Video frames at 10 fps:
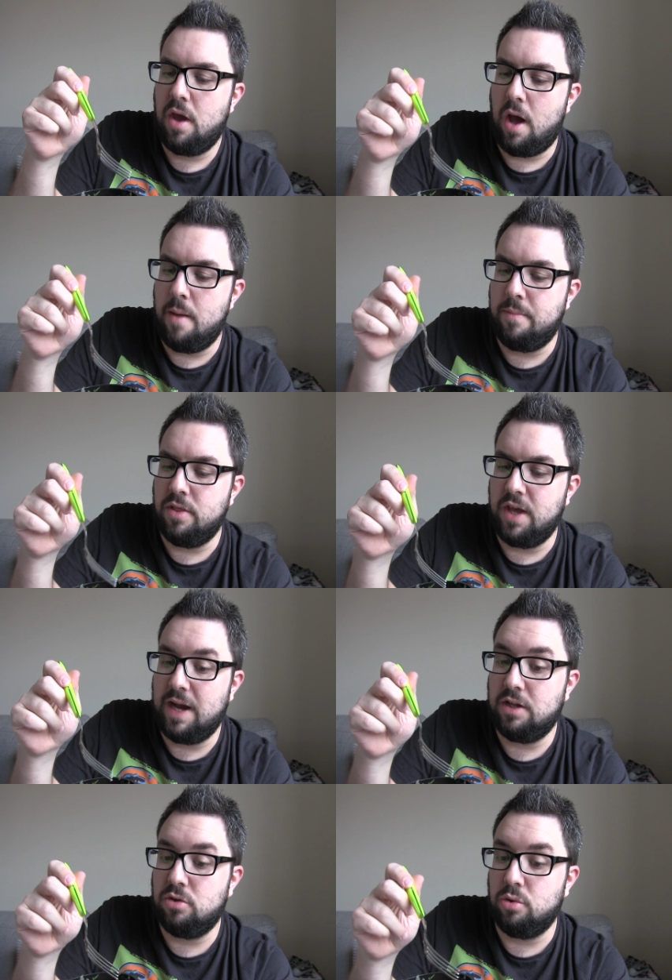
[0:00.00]
But the
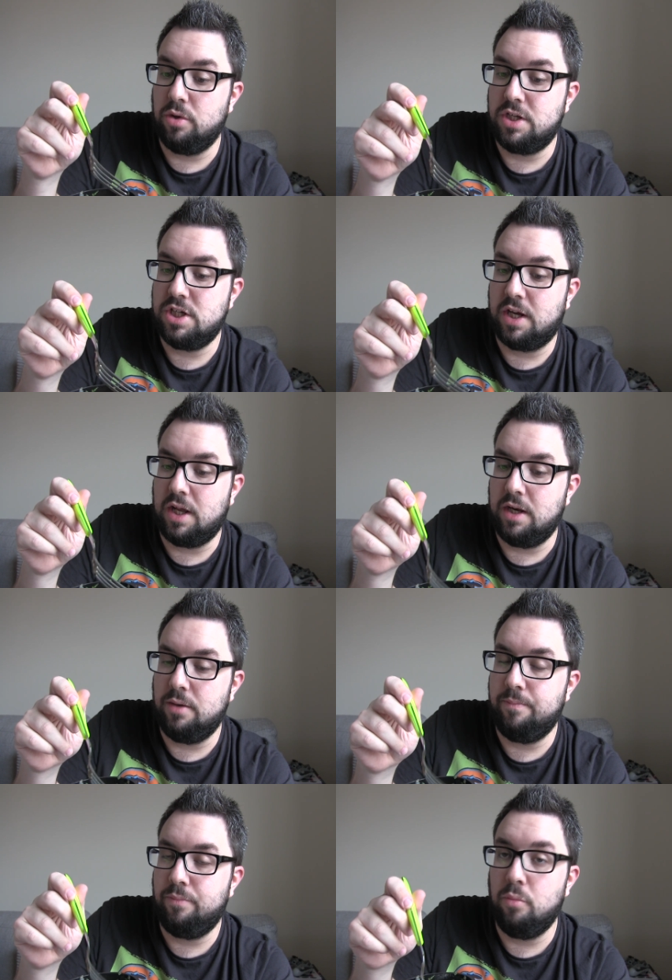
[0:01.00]
yakitori
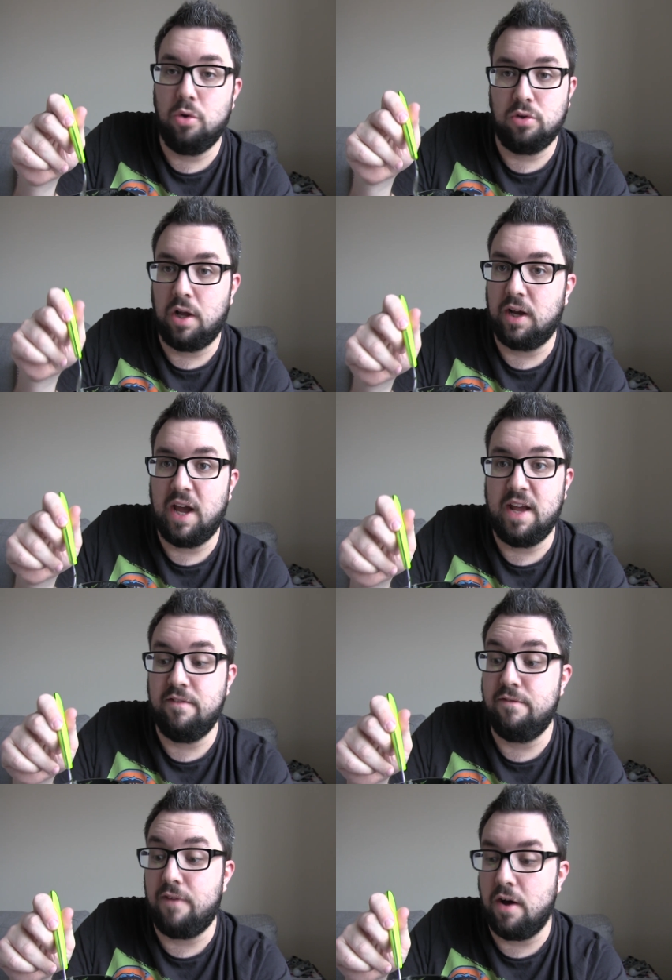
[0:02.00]
chicken was like a
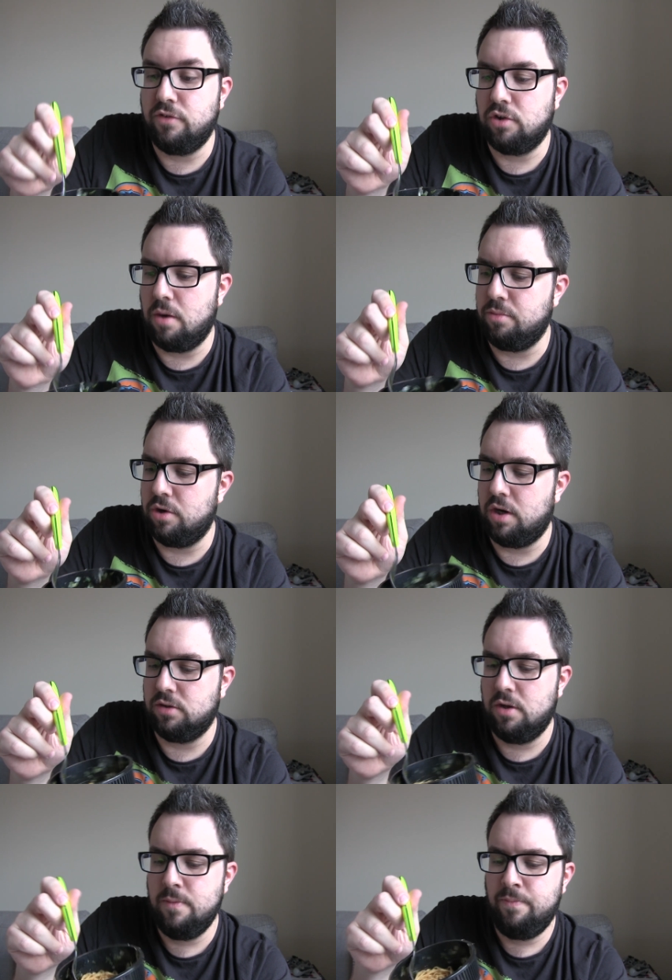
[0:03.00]
5-star
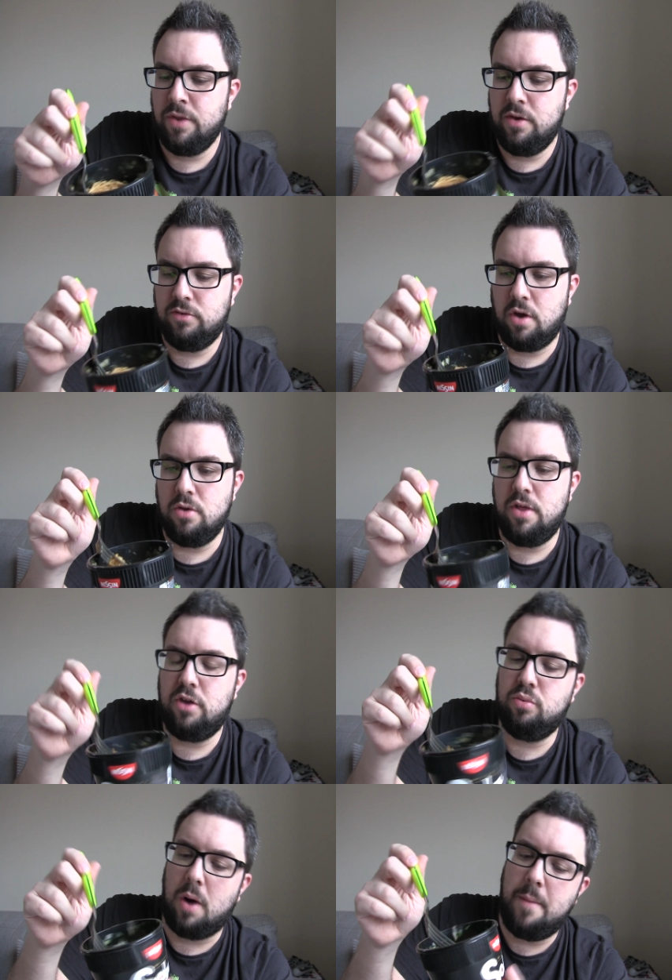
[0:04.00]
product. So
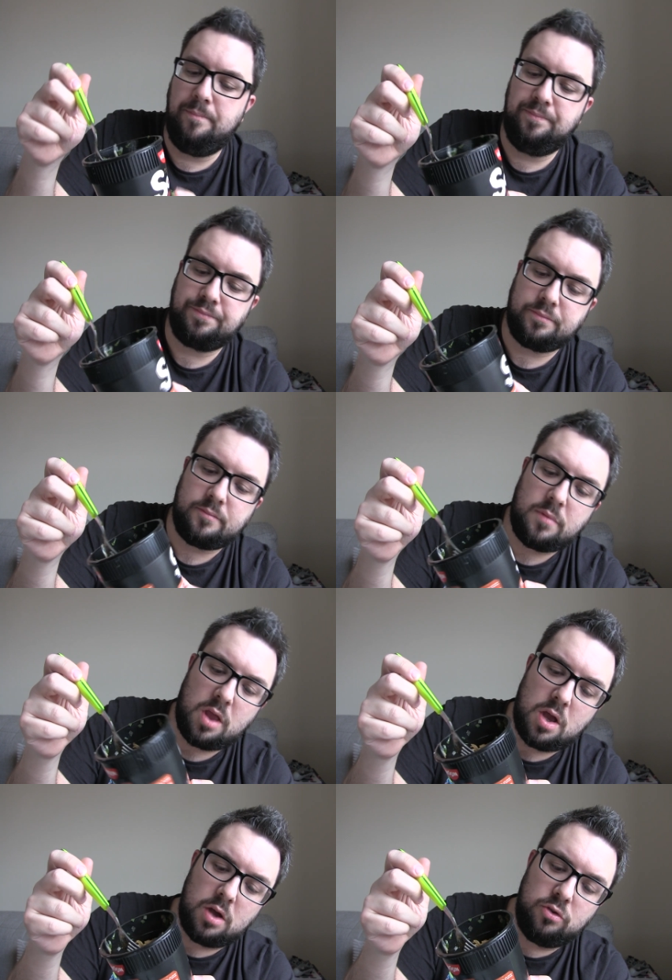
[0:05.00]
this one,
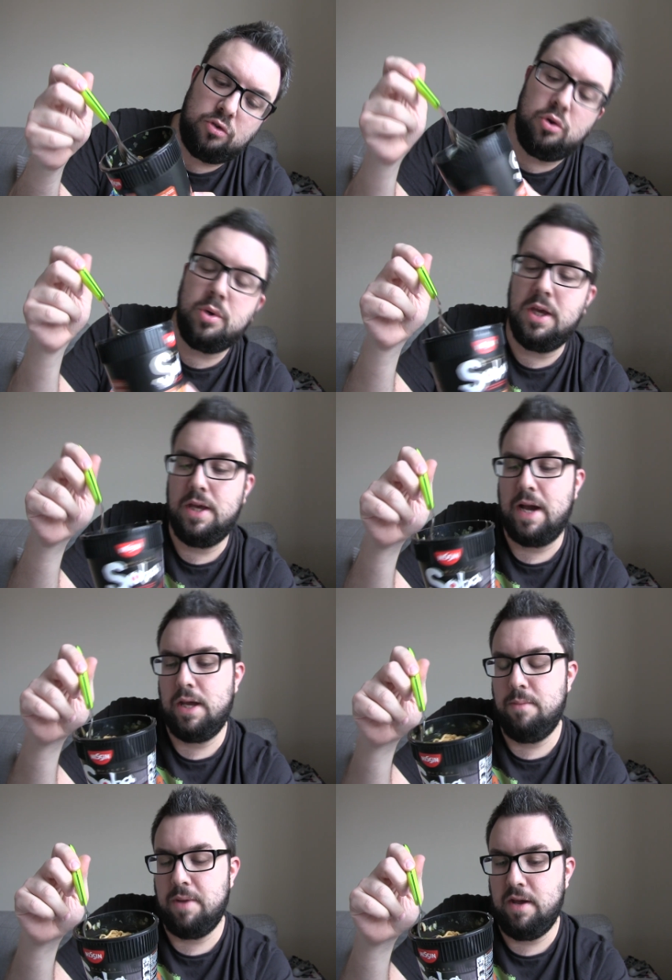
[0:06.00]

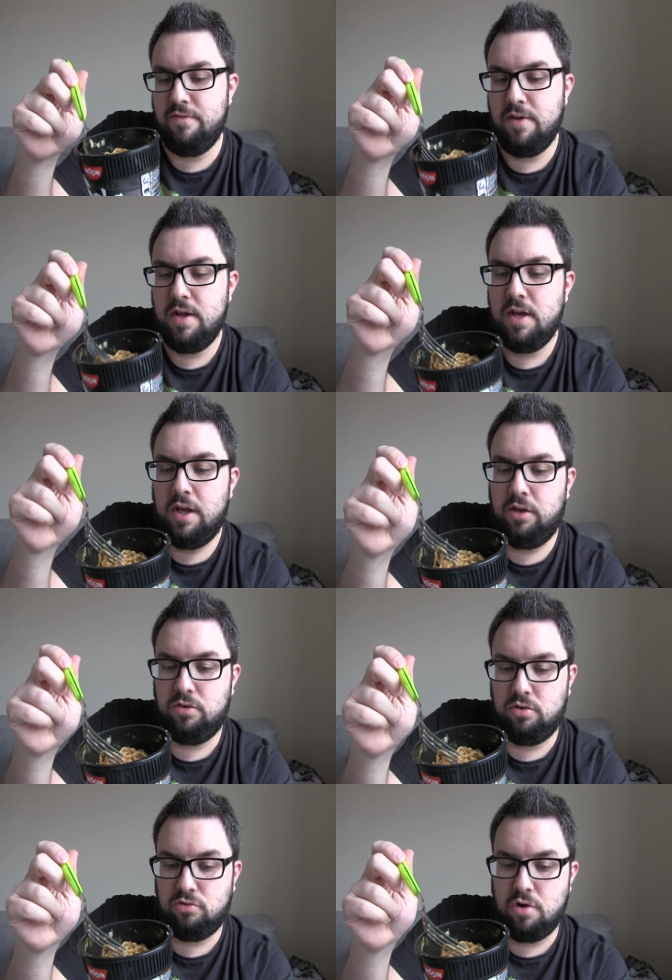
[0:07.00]
sukiyaki beef, is
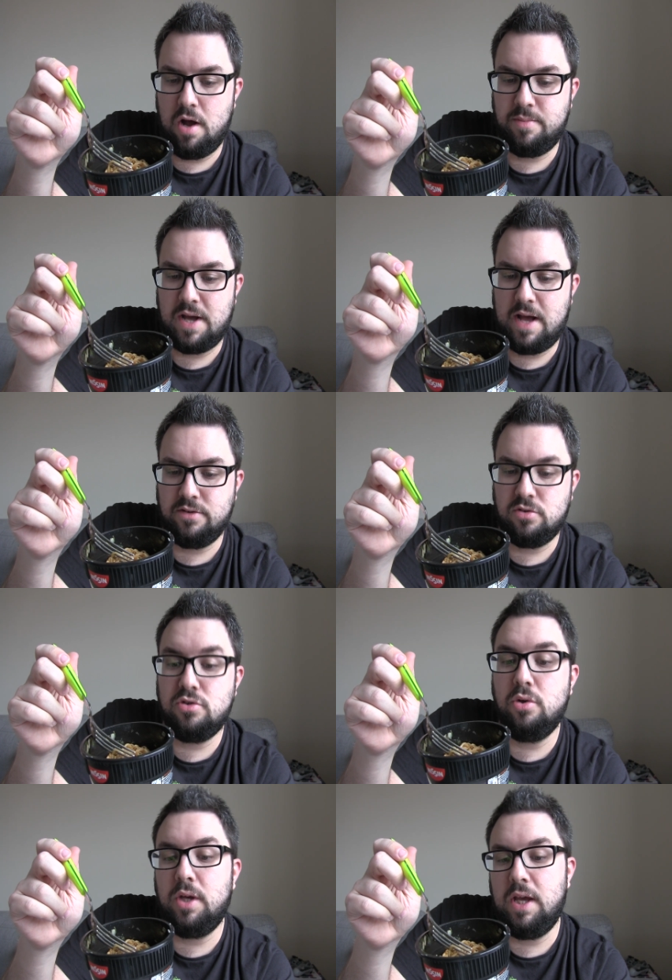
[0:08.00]
described as...
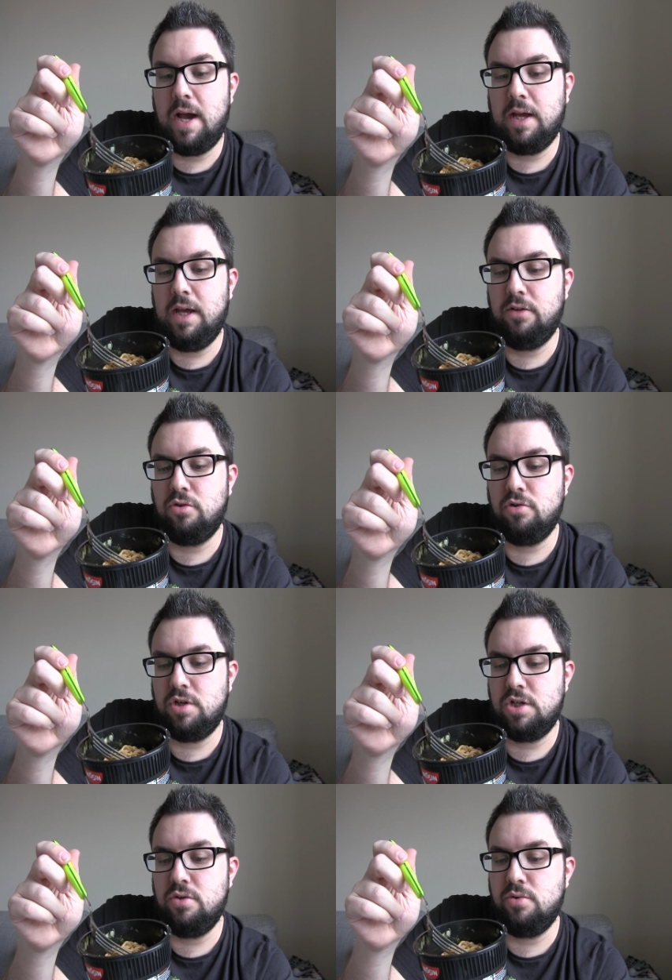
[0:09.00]
Sukiyaki is a
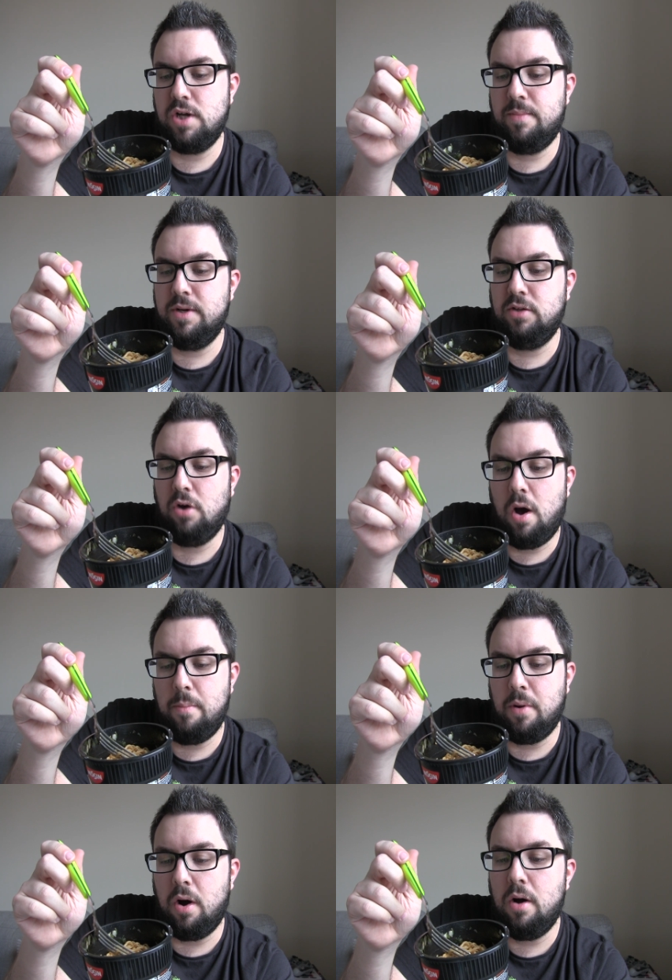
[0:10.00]
traditional Japanese
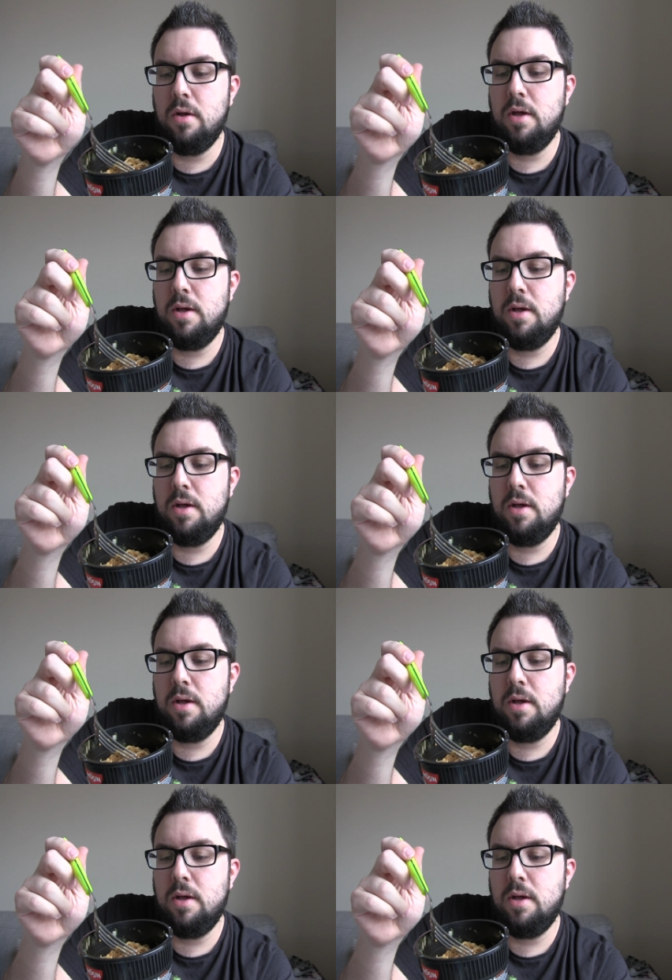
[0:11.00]
hot pot